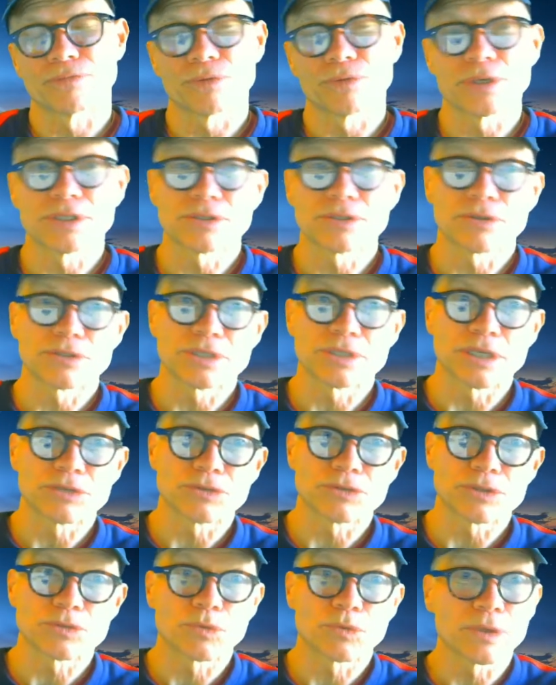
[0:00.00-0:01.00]
research
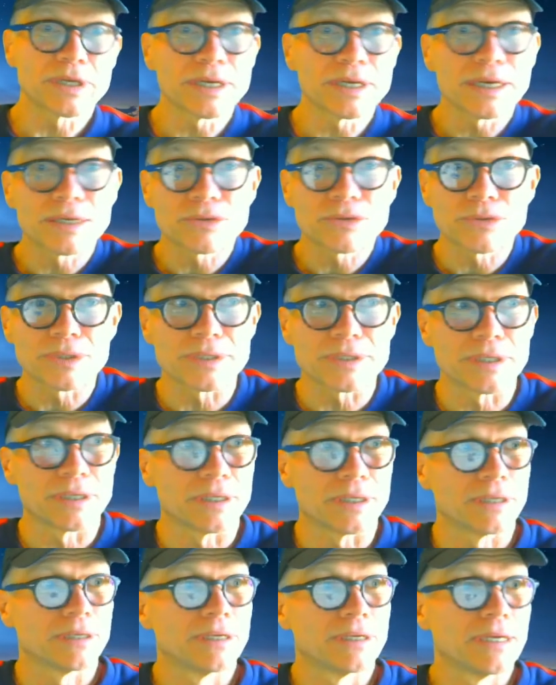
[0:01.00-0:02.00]
interest. What are you interested in?
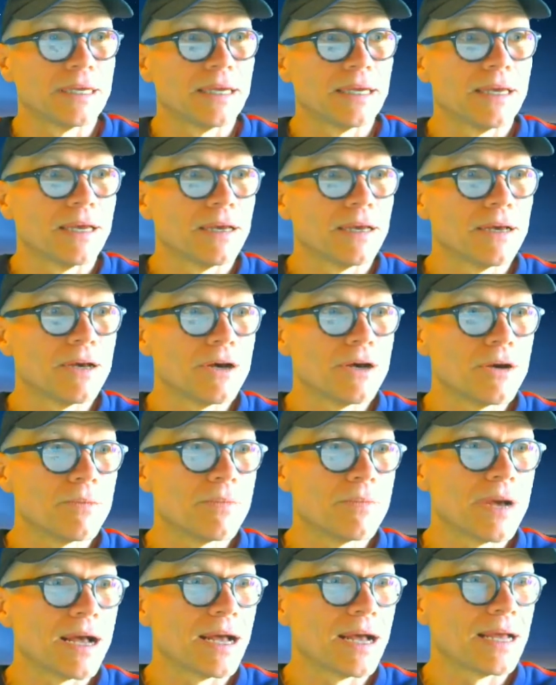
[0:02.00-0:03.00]

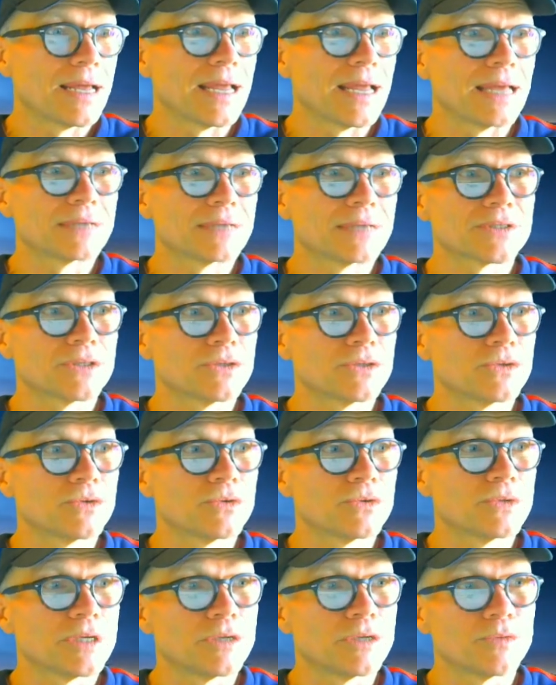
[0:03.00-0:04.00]
I ask
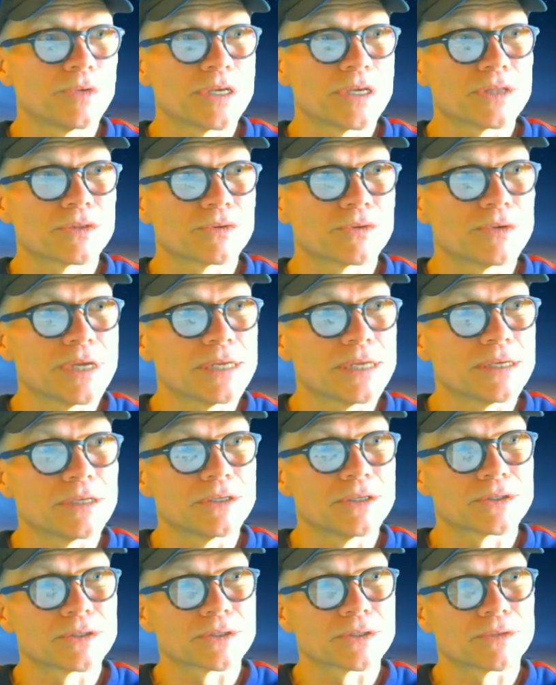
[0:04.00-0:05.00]
you in week 3
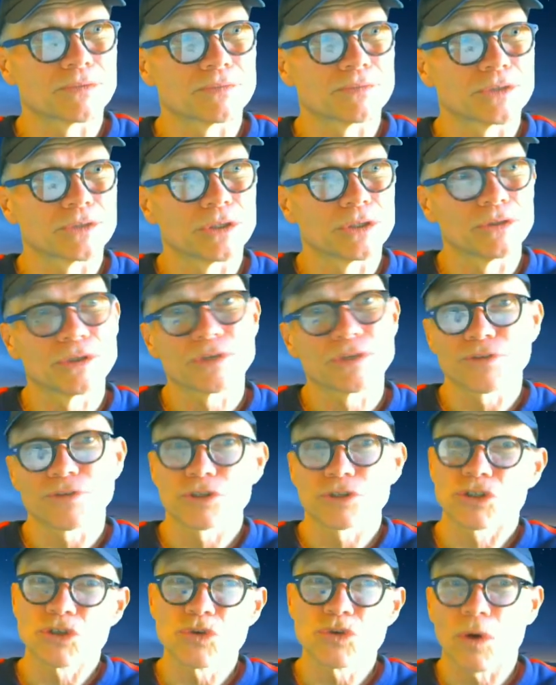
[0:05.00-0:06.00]
to look for
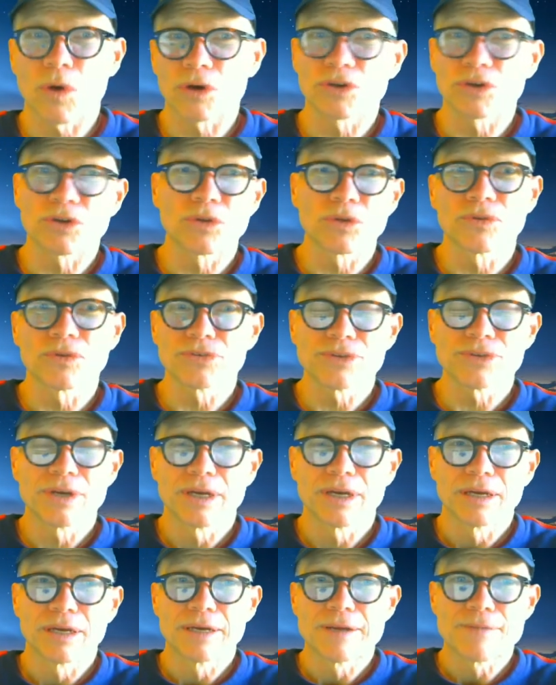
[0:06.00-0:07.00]
2 articles,
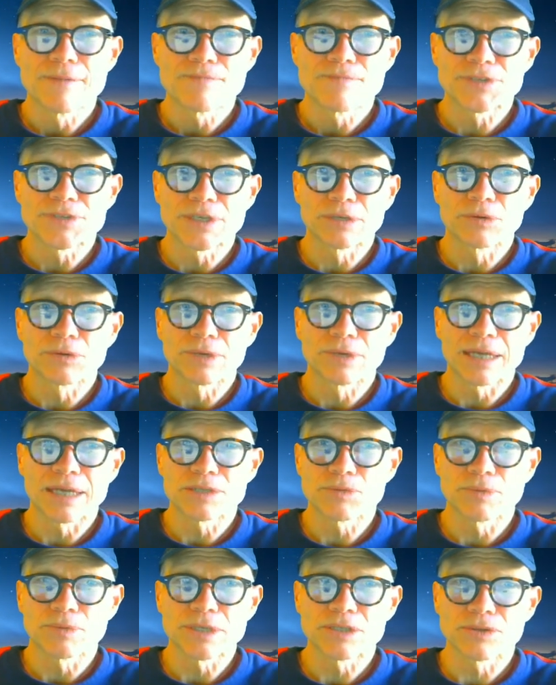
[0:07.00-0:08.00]
single
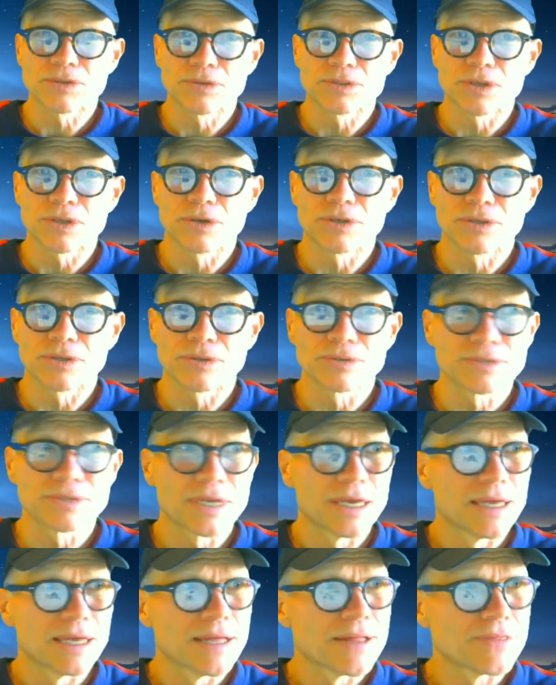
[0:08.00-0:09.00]
case research articles,
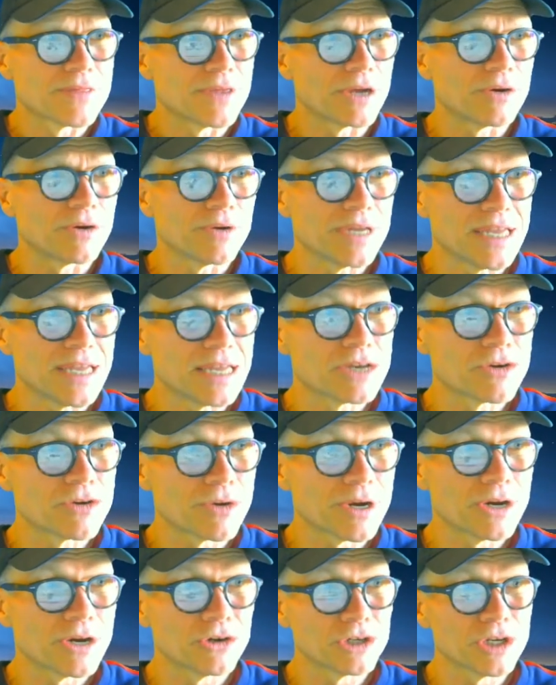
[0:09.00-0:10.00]
that are in your
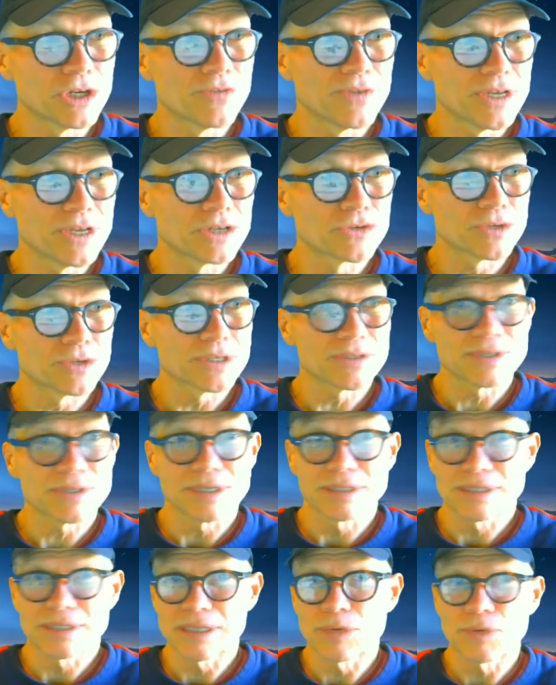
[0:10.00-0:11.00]
area of interest
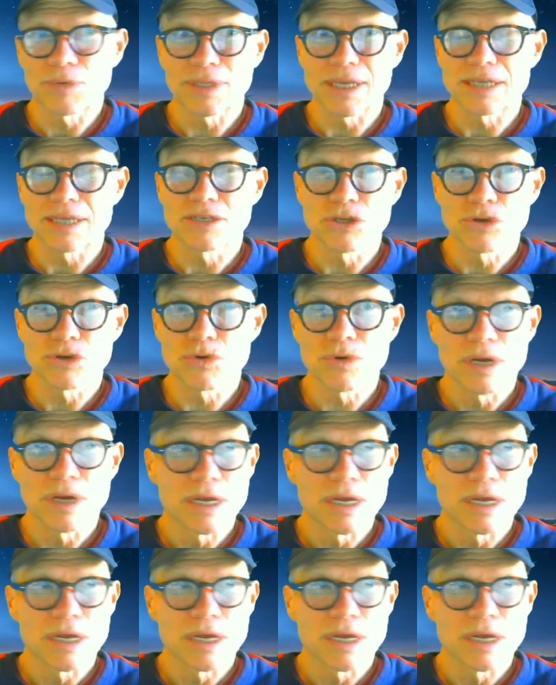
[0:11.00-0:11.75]
and see what they do.